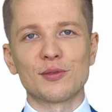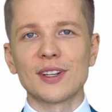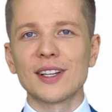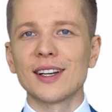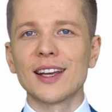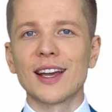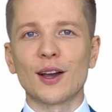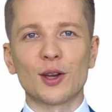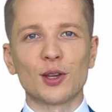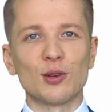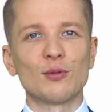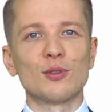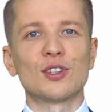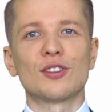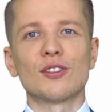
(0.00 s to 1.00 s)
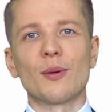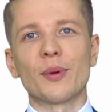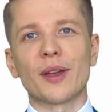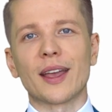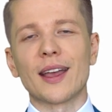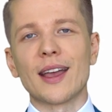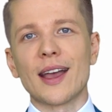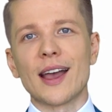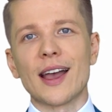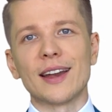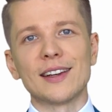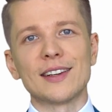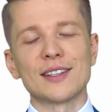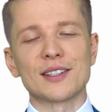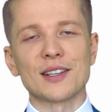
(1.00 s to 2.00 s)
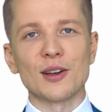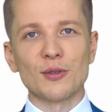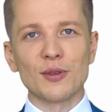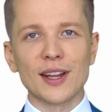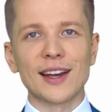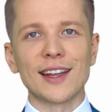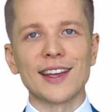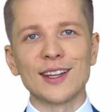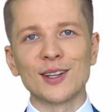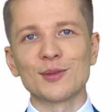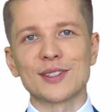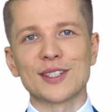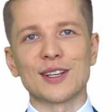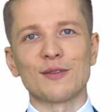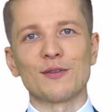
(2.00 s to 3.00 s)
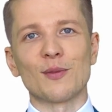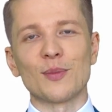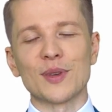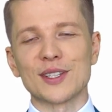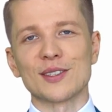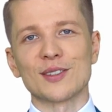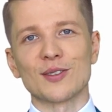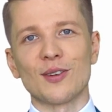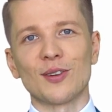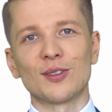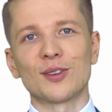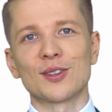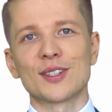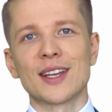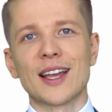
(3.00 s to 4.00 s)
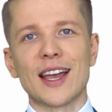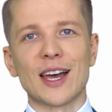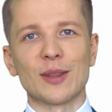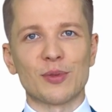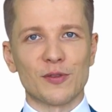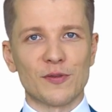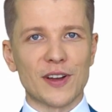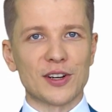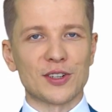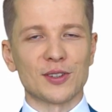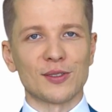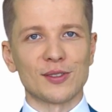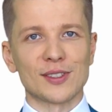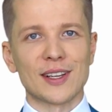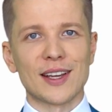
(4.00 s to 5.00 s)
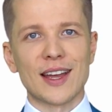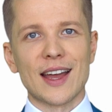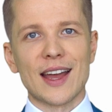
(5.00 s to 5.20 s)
really a huge topic and it is really interesting for business owners and professionals,